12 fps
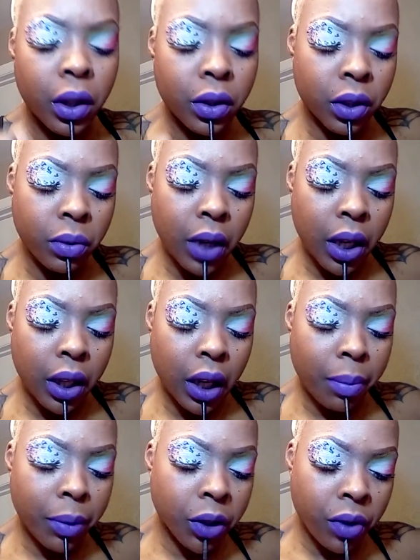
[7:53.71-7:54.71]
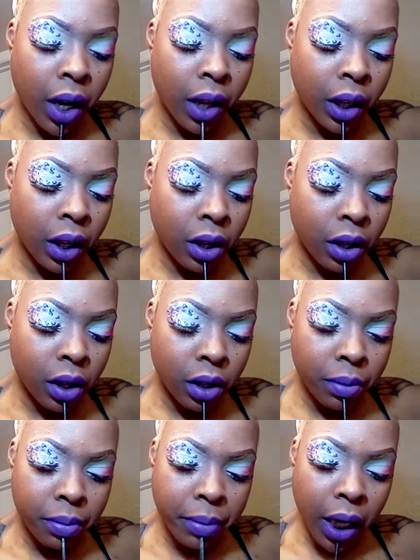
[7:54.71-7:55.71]
Soon I think I'm gonna try the
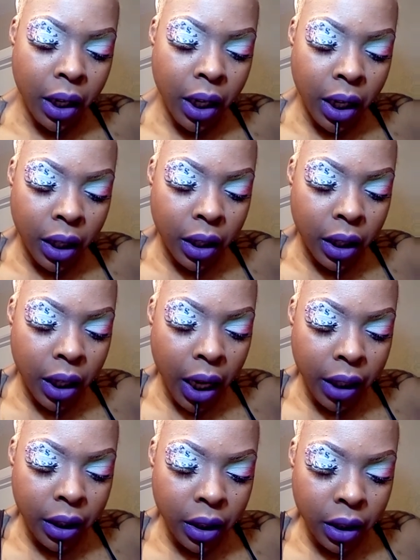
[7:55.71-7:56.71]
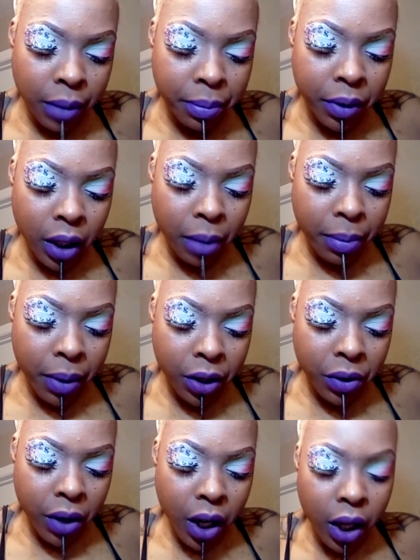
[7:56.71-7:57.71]
um, magnetic lashes. I'm thinking about
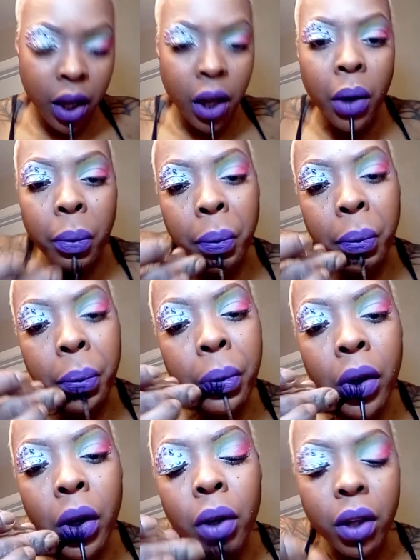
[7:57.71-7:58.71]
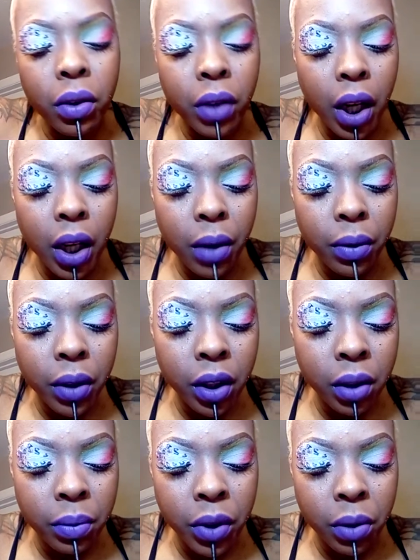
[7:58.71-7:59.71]
trying it. Okay, now this
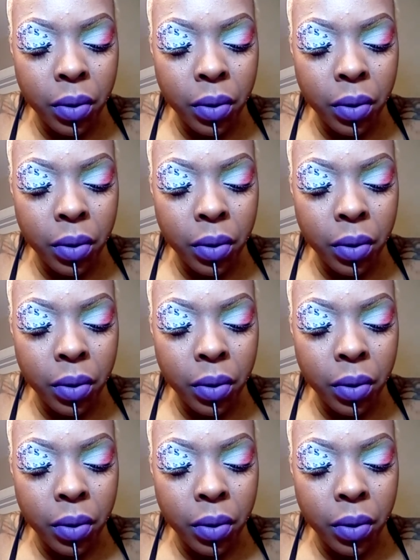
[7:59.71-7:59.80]
is what you